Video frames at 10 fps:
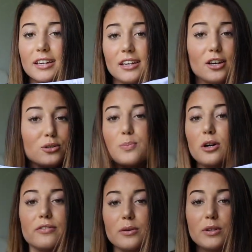And it goes
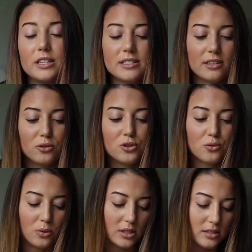perfect with these little
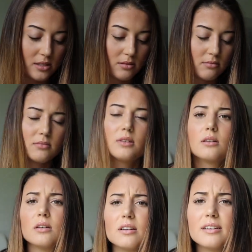shorts.
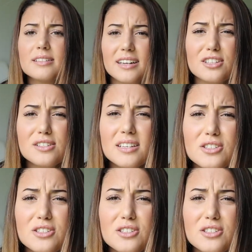Did I just